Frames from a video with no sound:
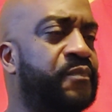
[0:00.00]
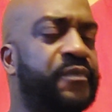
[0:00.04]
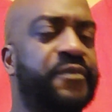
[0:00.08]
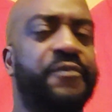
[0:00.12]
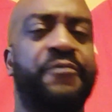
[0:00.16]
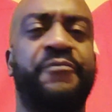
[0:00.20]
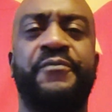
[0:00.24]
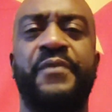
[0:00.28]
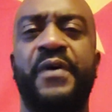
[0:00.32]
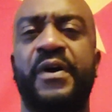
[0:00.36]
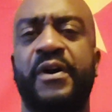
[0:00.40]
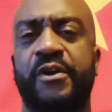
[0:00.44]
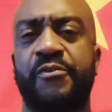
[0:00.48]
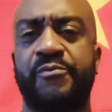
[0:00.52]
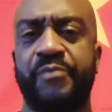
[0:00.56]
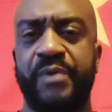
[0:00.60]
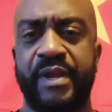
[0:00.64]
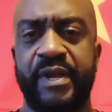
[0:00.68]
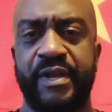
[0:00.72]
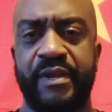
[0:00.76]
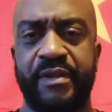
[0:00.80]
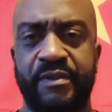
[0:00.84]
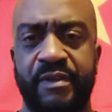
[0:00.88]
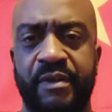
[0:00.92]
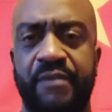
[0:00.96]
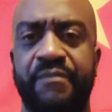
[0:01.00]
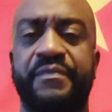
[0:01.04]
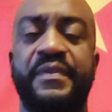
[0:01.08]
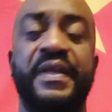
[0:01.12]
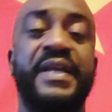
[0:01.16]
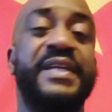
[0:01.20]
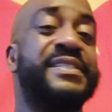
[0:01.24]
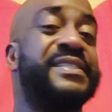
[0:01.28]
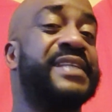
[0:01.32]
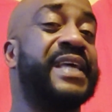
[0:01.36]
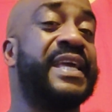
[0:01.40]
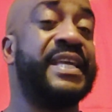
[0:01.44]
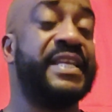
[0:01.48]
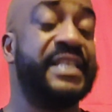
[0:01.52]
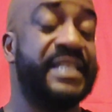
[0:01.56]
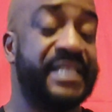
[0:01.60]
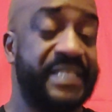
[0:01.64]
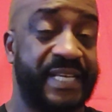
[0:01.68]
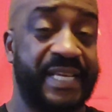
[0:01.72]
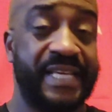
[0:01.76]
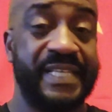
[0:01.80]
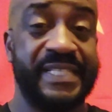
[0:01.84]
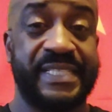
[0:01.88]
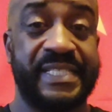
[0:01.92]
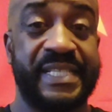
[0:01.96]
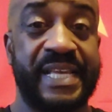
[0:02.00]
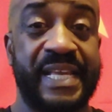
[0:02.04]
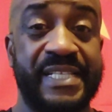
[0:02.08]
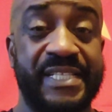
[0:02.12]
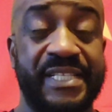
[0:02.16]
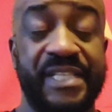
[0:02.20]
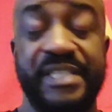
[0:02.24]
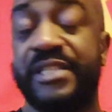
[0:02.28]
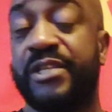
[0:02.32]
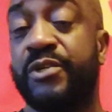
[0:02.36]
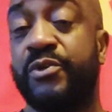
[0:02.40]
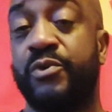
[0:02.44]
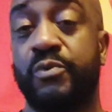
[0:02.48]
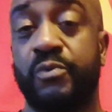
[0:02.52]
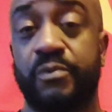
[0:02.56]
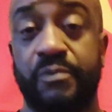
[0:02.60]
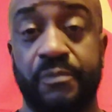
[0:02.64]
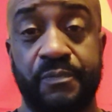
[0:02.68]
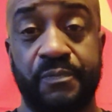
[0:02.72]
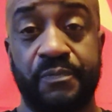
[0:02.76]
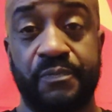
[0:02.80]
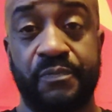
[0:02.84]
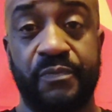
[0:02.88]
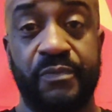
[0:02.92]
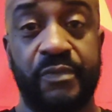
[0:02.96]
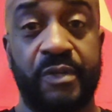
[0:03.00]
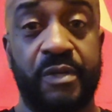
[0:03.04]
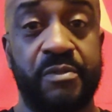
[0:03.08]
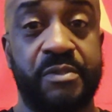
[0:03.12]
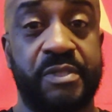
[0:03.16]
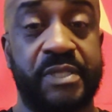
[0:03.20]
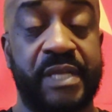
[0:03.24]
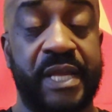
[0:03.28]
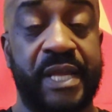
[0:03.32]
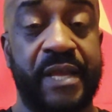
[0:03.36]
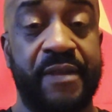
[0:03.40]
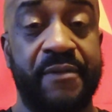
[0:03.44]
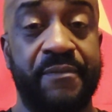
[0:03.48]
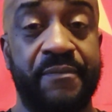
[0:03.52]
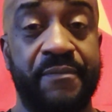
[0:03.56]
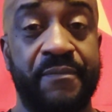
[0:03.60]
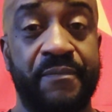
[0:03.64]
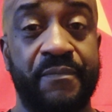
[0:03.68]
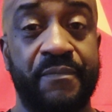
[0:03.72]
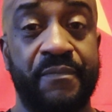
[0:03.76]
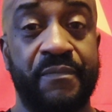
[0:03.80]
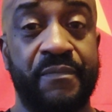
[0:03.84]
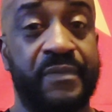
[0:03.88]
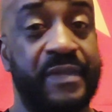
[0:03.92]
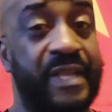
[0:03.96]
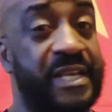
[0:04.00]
the fuckery of things that he he says and do. You know what I'm saying?